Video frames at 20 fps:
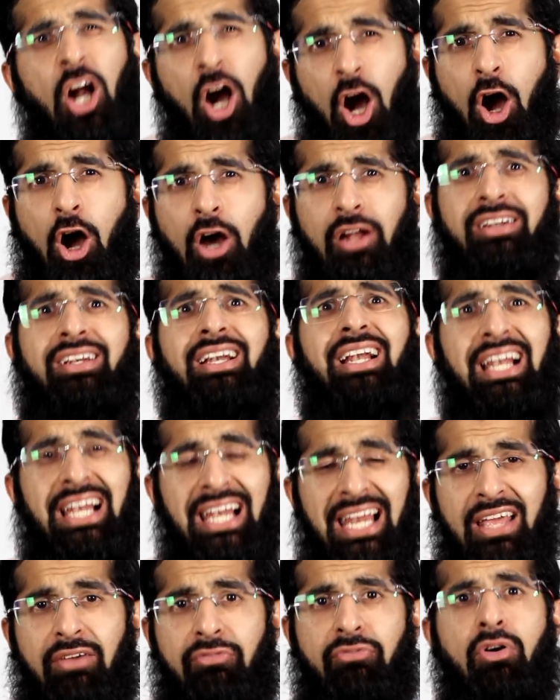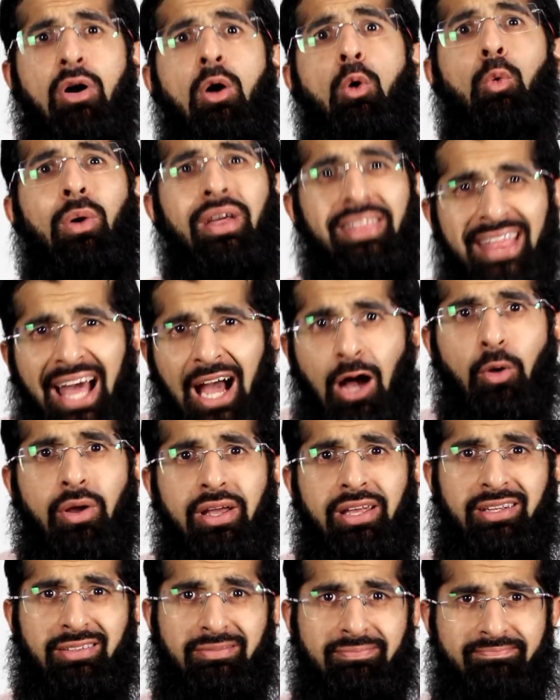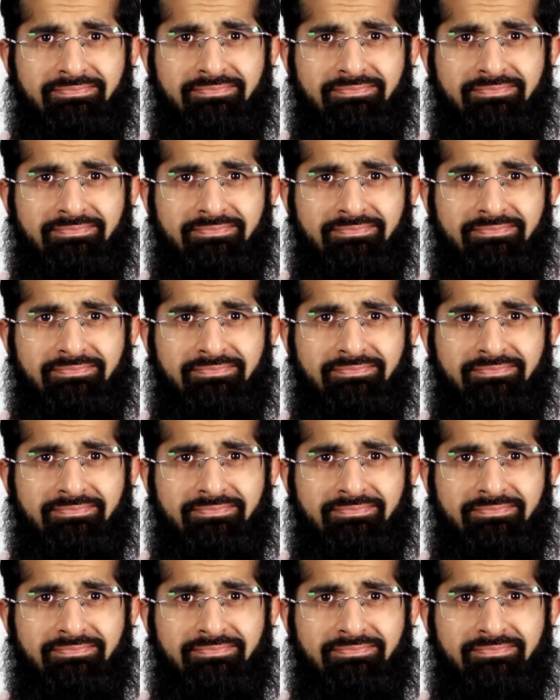can't live without it.